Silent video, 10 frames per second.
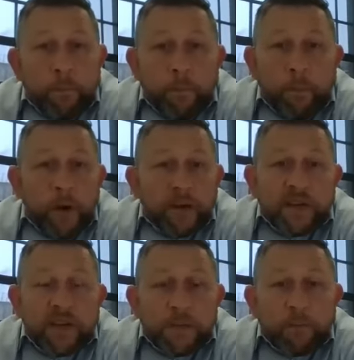
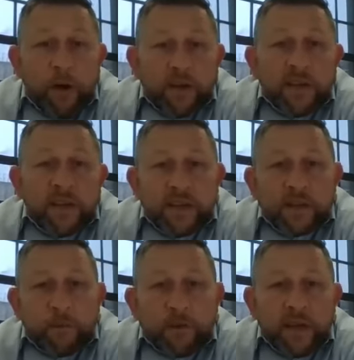policies, processes,
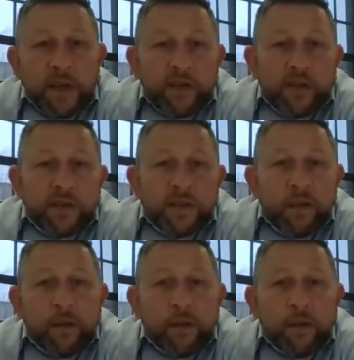procedures,